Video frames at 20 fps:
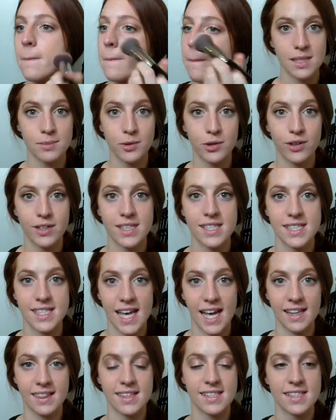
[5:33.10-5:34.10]
Next I'm going to
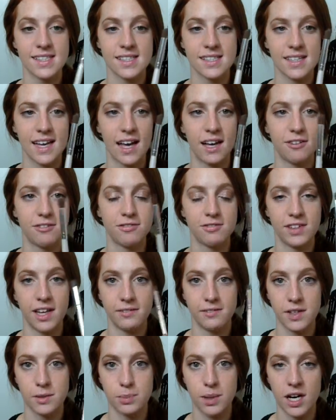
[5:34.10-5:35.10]
take, this is an e.l.f.
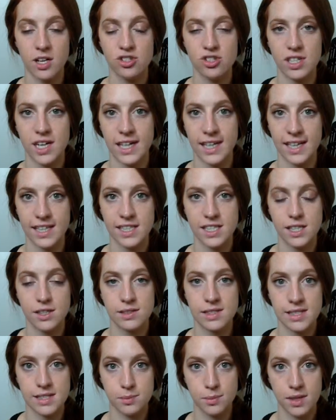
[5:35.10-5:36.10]
fluffy brush, and I like to
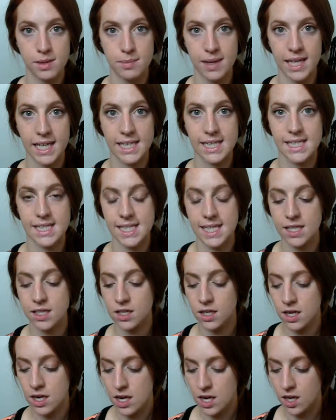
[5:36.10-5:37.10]
use this with my
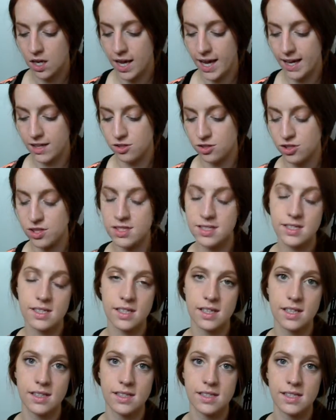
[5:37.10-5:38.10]
concealer and just
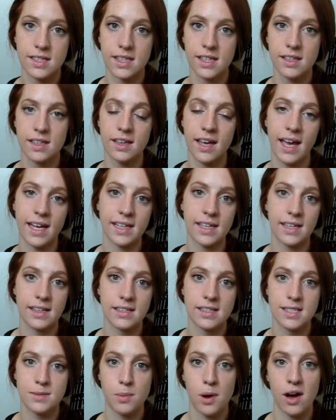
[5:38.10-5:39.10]
to conceal
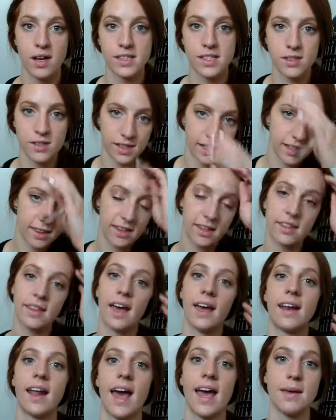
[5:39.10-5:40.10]
any spots or anything
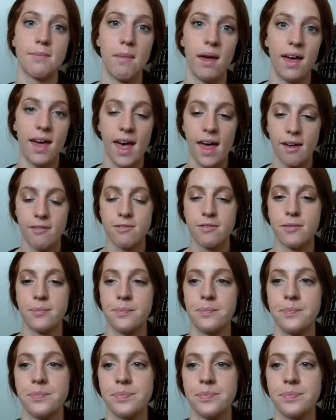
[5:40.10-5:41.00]
that I may have.